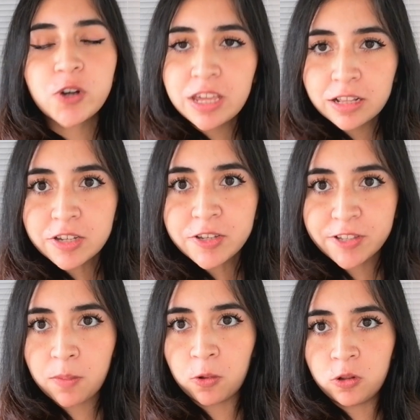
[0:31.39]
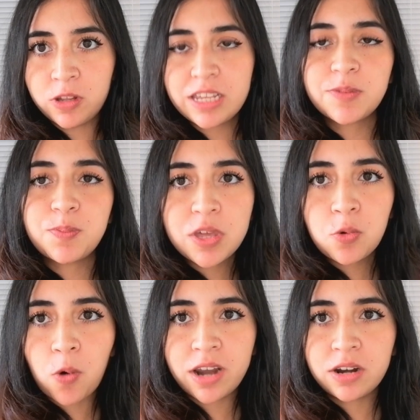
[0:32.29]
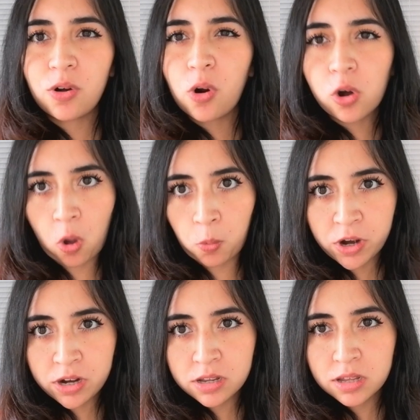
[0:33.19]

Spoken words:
English level is B1 or lower,